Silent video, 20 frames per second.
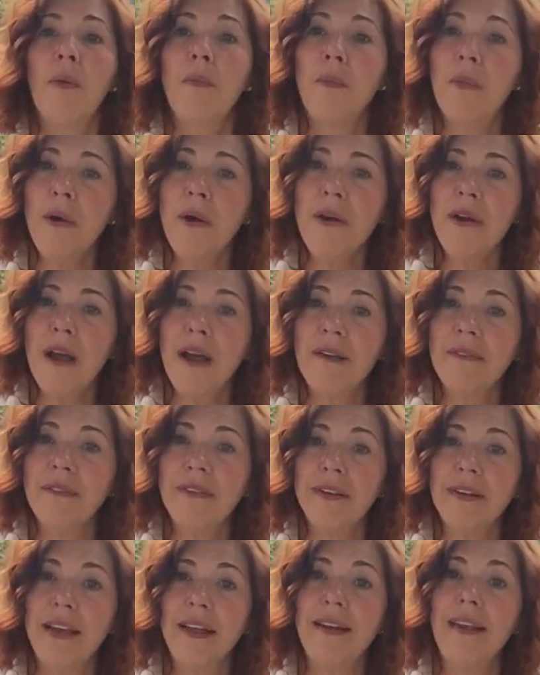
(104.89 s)
more
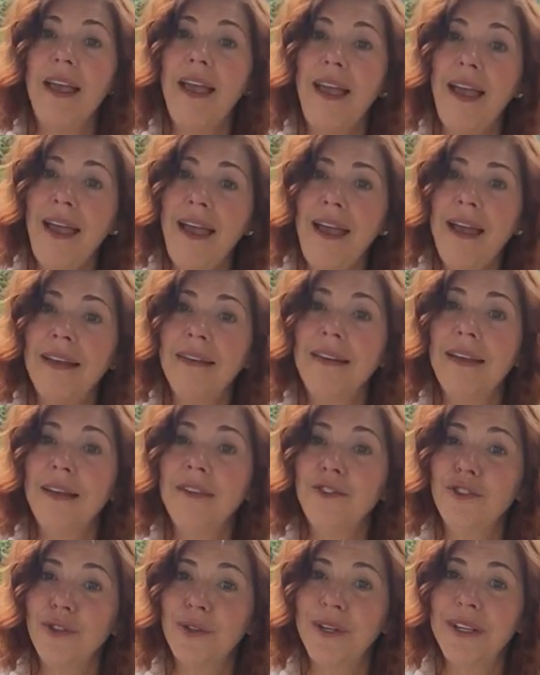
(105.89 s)
confident and
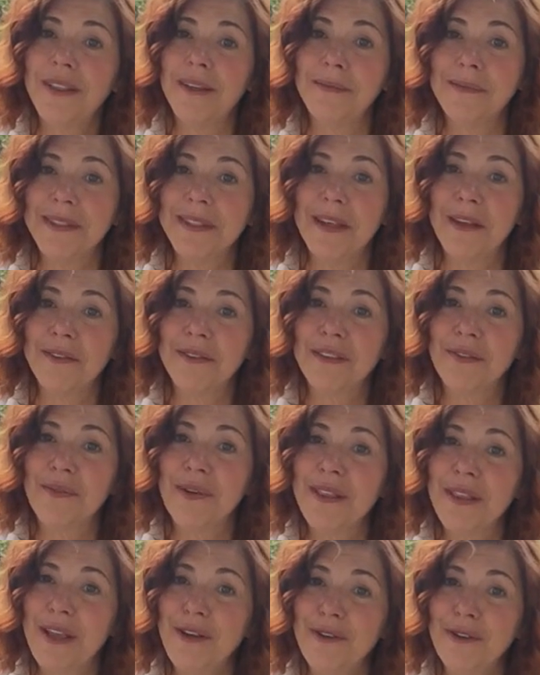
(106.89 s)
enjoy themselves
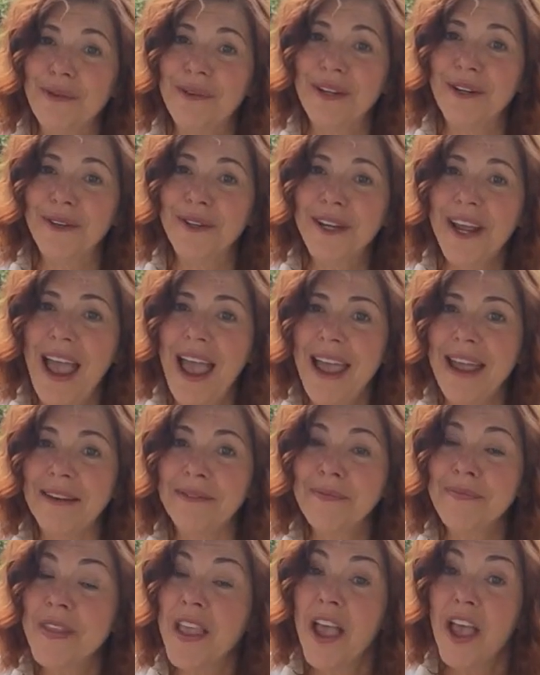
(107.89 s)
when they do entertain.